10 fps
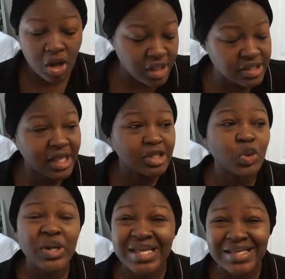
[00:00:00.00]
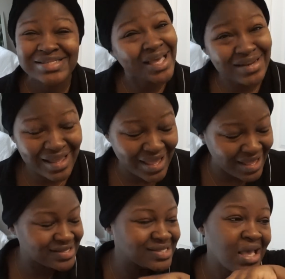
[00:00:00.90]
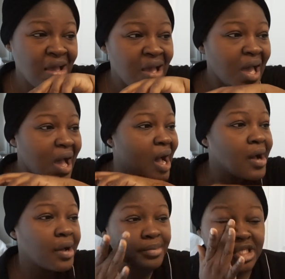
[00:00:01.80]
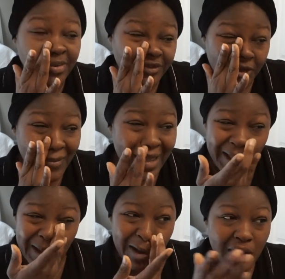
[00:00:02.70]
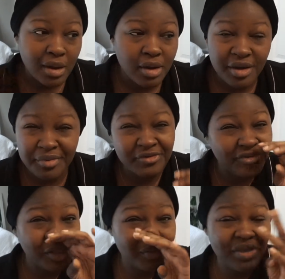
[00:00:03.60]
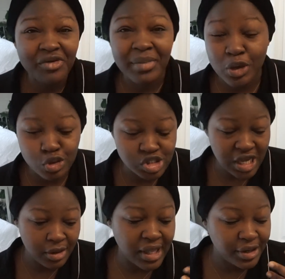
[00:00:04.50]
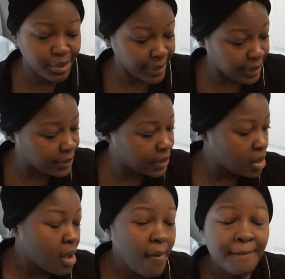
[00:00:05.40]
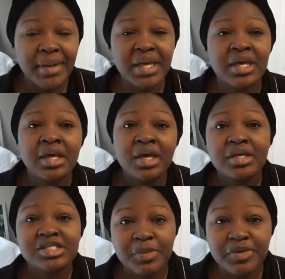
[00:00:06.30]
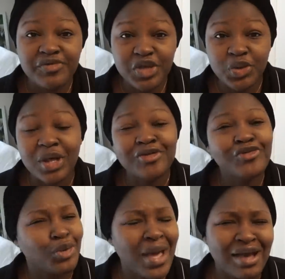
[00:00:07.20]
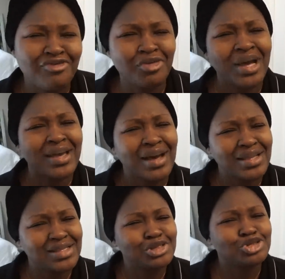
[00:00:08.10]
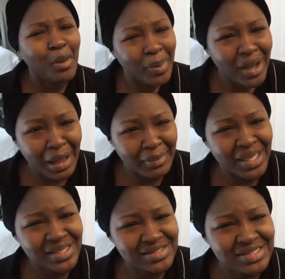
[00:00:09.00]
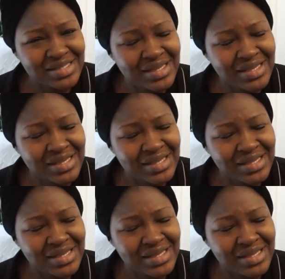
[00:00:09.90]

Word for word: all in like 2010, I guess. Some of you may have been following me from my old channel, I don't know, but some of you, and if you have, oh my God, drop a comment